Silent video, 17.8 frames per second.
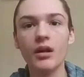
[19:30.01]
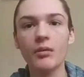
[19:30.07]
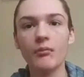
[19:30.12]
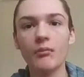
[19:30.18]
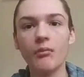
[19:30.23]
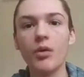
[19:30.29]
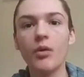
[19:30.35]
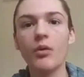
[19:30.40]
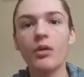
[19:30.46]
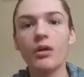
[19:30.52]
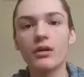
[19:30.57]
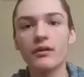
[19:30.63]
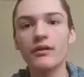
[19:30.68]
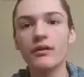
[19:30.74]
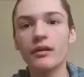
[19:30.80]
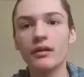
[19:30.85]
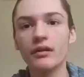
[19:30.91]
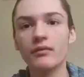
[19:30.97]
more
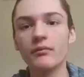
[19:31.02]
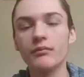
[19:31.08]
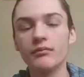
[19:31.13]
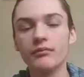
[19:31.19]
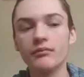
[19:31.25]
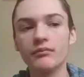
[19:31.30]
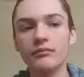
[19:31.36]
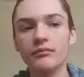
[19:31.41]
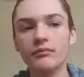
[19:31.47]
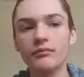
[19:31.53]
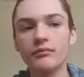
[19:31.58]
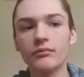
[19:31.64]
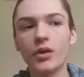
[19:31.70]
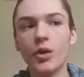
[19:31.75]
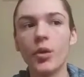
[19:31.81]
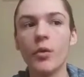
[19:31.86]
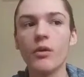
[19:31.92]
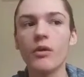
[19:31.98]
than
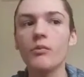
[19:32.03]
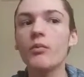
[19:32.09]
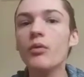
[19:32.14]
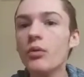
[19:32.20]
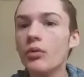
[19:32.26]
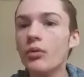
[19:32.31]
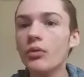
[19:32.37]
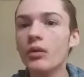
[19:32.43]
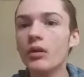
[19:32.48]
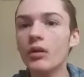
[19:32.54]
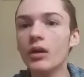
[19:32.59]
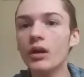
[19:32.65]
normal.